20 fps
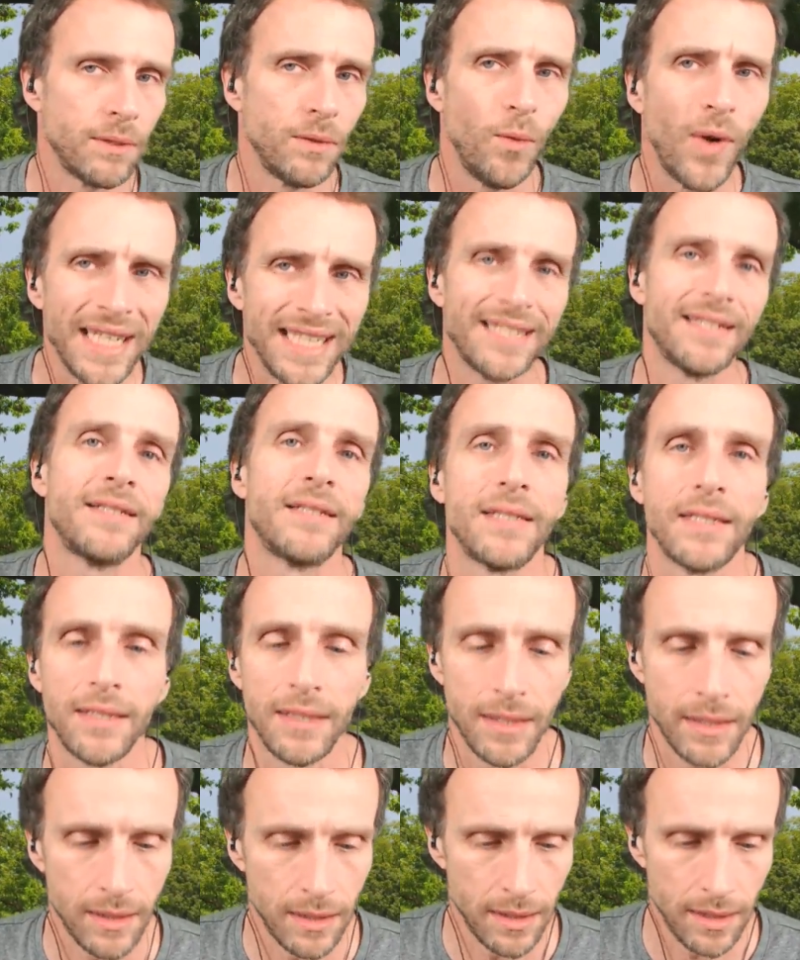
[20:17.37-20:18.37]
What?
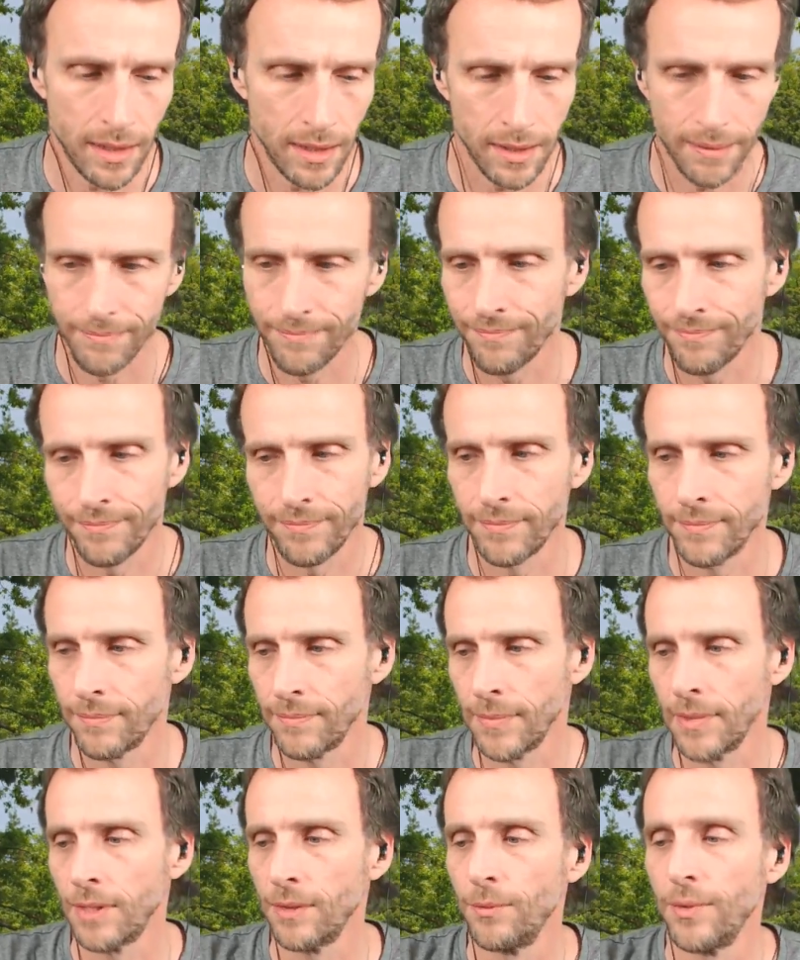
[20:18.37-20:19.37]

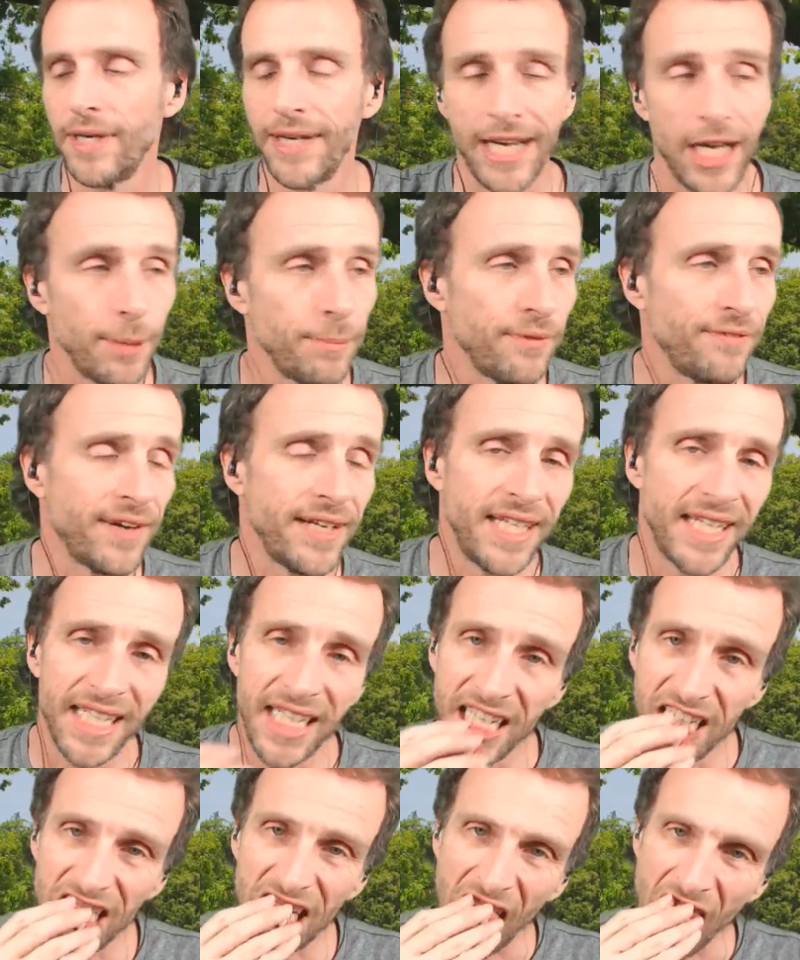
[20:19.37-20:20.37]
Would it help if I did
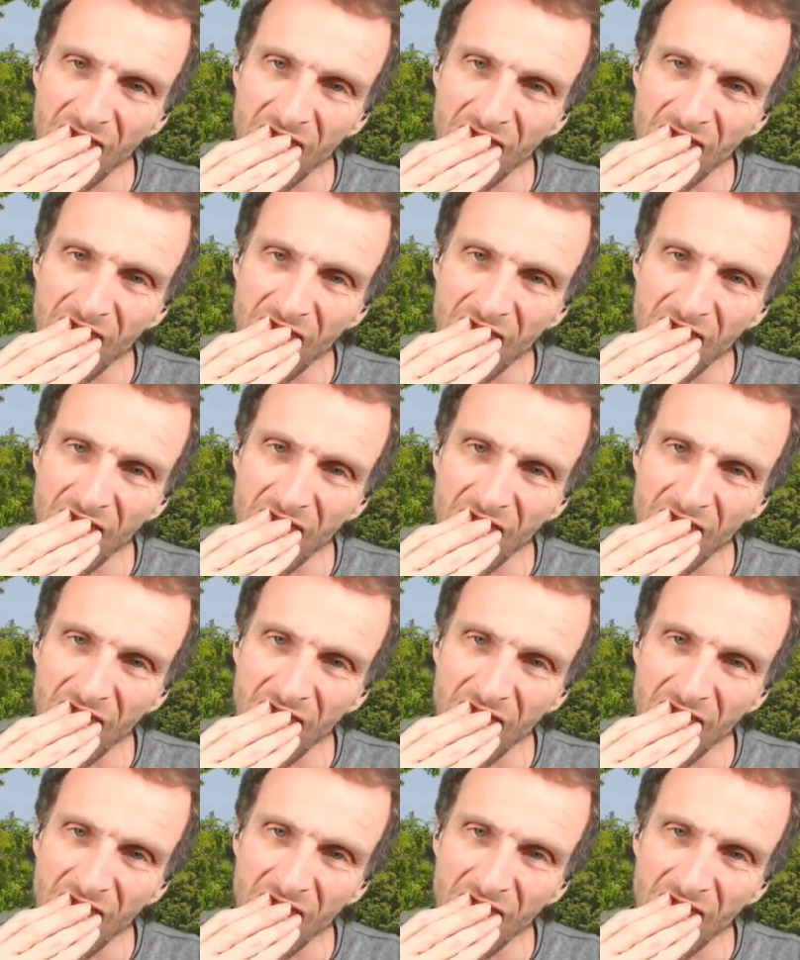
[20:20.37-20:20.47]
this?